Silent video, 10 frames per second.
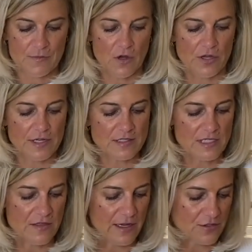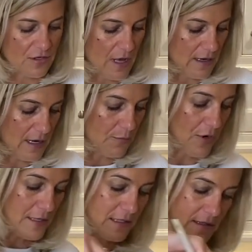Oh, you can see things are not kind of
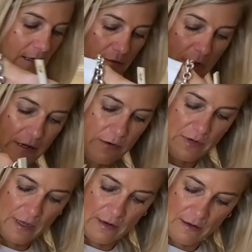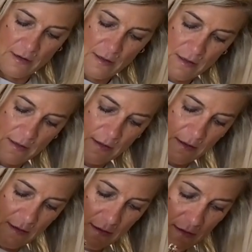processing around here. We got to
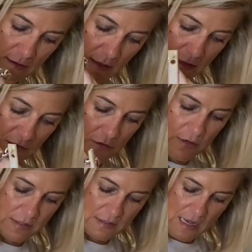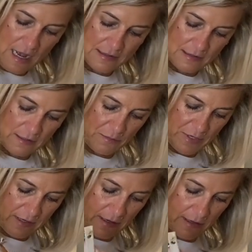get into our sides a little
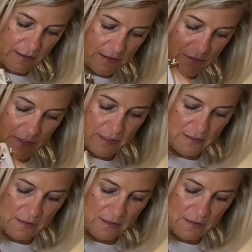bit here so we can